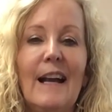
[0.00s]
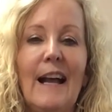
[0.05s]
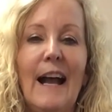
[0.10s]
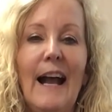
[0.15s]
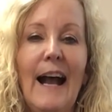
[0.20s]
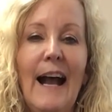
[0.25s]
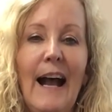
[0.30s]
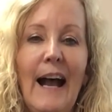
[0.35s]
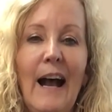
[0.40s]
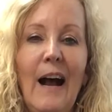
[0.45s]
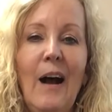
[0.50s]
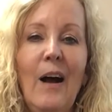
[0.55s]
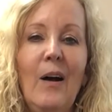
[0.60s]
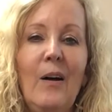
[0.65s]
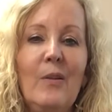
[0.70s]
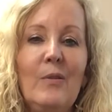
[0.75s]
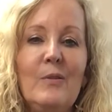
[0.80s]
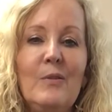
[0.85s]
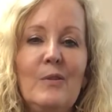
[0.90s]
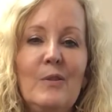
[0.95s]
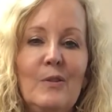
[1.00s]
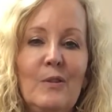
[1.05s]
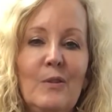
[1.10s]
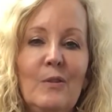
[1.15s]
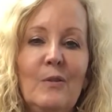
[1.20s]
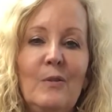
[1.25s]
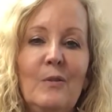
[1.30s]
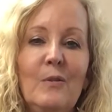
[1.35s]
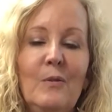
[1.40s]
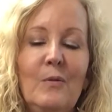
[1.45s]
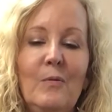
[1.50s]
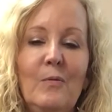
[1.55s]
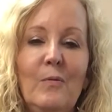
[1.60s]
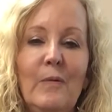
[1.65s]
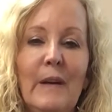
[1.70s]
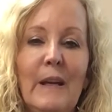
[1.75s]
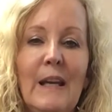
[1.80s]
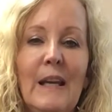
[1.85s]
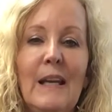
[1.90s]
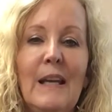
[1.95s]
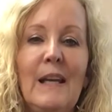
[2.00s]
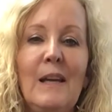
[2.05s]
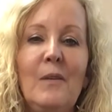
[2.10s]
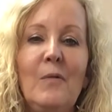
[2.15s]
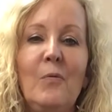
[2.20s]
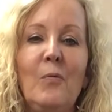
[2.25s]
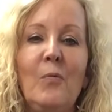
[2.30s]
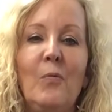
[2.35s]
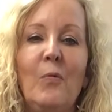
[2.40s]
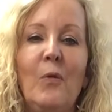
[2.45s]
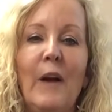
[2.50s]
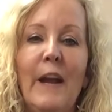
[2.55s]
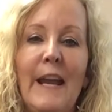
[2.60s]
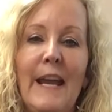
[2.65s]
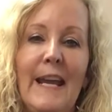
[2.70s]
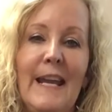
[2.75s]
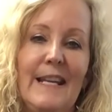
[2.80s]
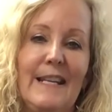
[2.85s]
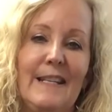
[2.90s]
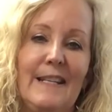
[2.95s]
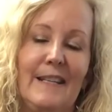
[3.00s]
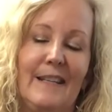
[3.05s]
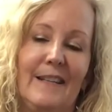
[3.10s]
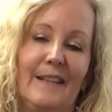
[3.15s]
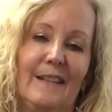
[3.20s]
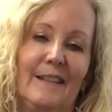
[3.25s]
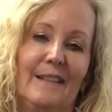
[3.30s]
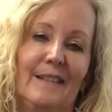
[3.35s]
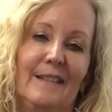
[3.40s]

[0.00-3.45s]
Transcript: How do we wait?